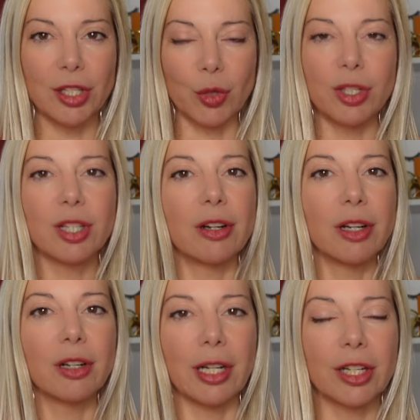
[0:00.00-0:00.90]
so it's
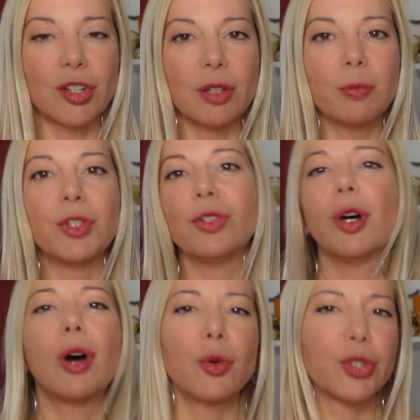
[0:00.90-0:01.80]
current collection. But you
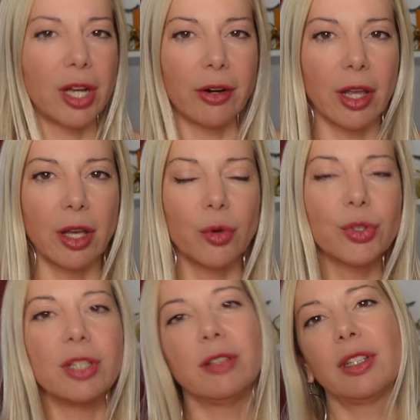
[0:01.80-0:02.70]
know how Zara
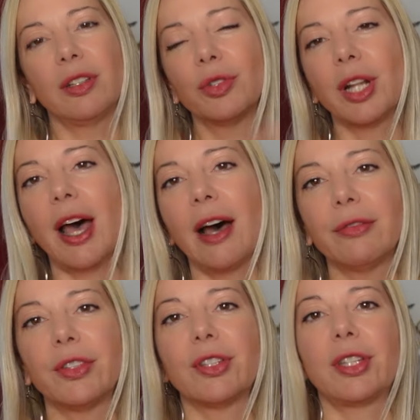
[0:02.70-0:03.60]
goes, they don't
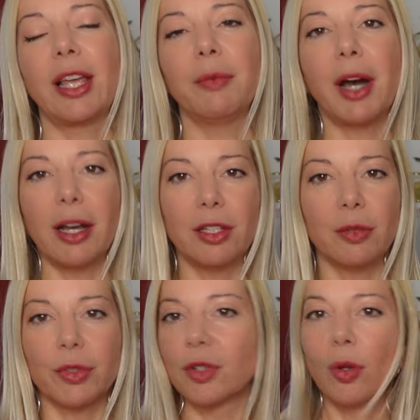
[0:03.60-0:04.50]
have the same
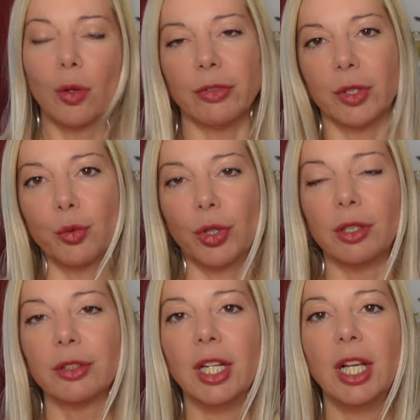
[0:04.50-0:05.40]
items all over the
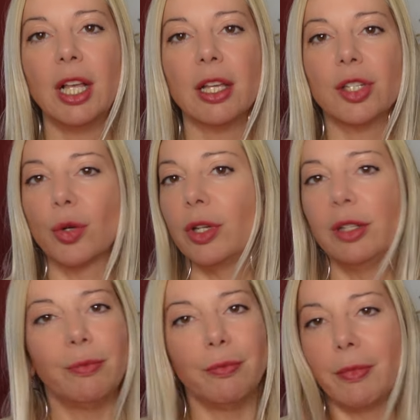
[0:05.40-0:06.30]
world, so
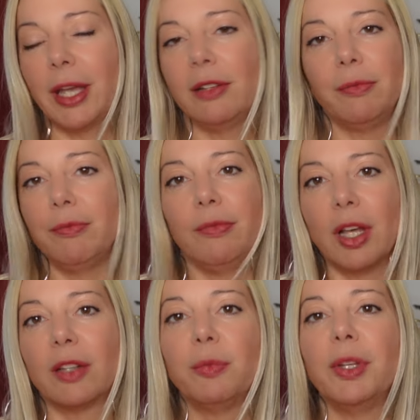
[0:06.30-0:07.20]
it may
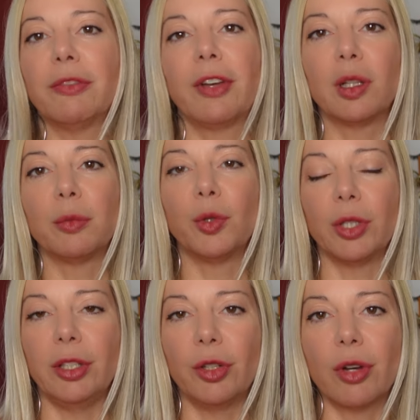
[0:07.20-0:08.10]
not be available
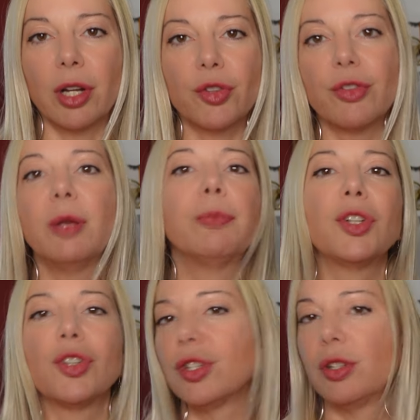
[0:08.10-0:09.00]
in your country,
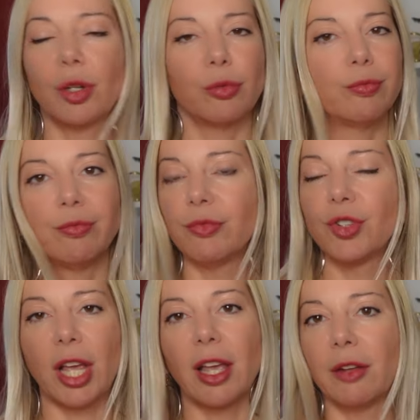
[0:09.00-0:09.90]
but just, you know,
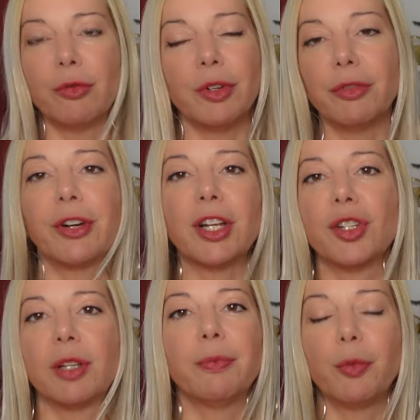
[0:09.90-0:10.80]
check
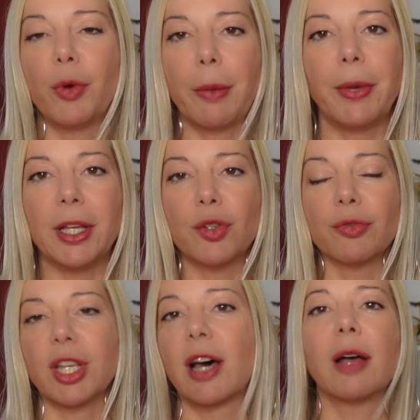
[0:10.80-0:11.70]
refresh the webpage
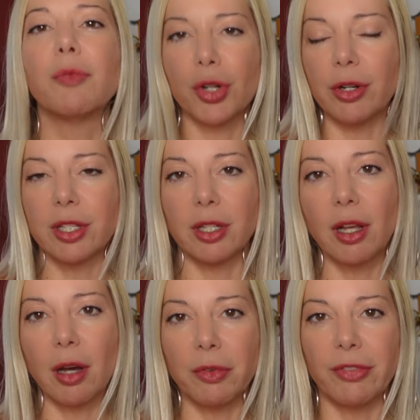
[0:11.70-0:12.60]
of Zara. I'm sure it's going to
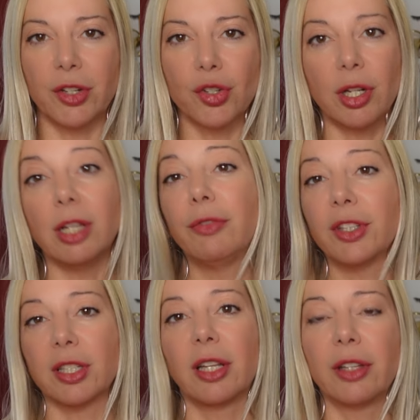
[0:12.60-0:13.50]
come eventually if
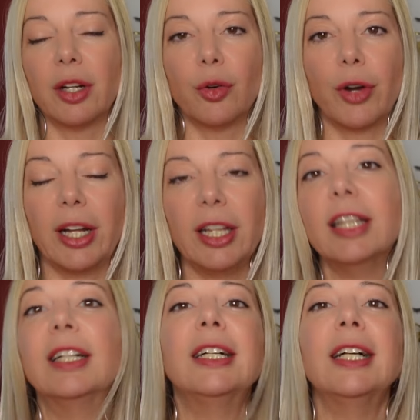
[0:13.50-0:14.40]
it's not there already.